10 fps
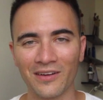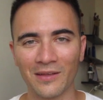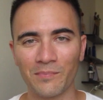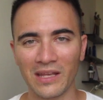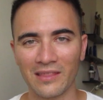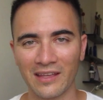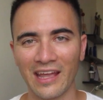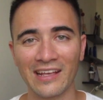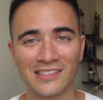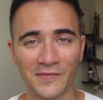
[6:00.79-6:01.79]
going to be the
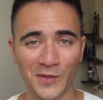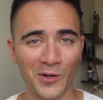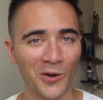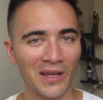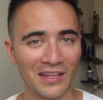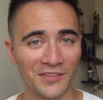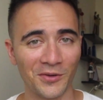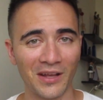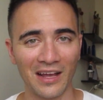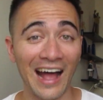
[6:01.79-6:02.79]
case if you're going
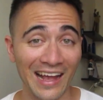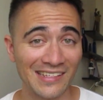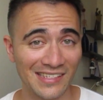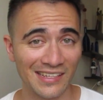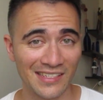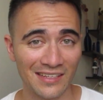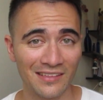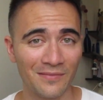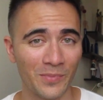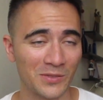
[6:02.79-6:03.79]
during high
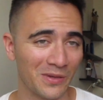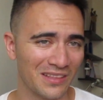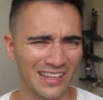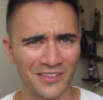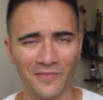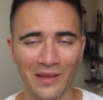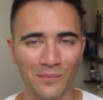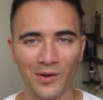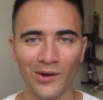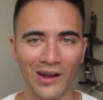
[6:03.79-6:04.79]
season between like
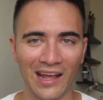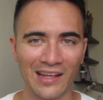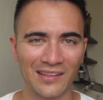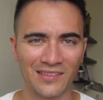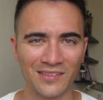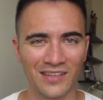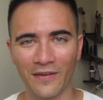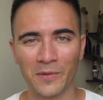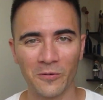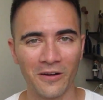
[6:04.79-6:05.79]
November and
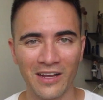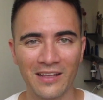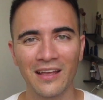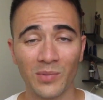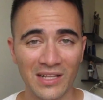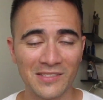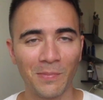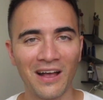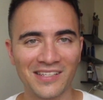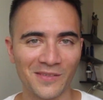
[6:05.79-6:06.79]
February, but it's
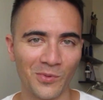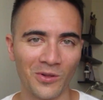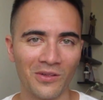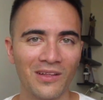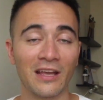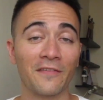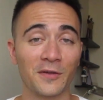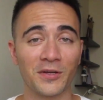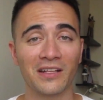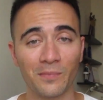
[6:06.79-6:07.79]
possible. Now, if
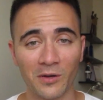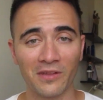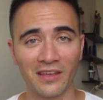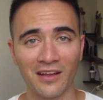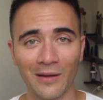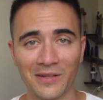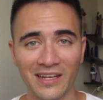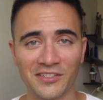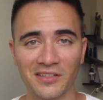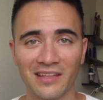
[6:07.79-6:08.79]
you're trying to book with the
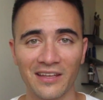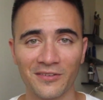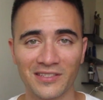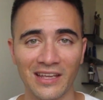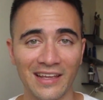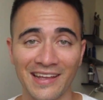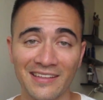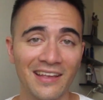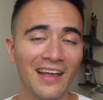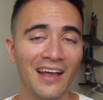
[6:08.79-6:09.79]
accommodation that you're staying in,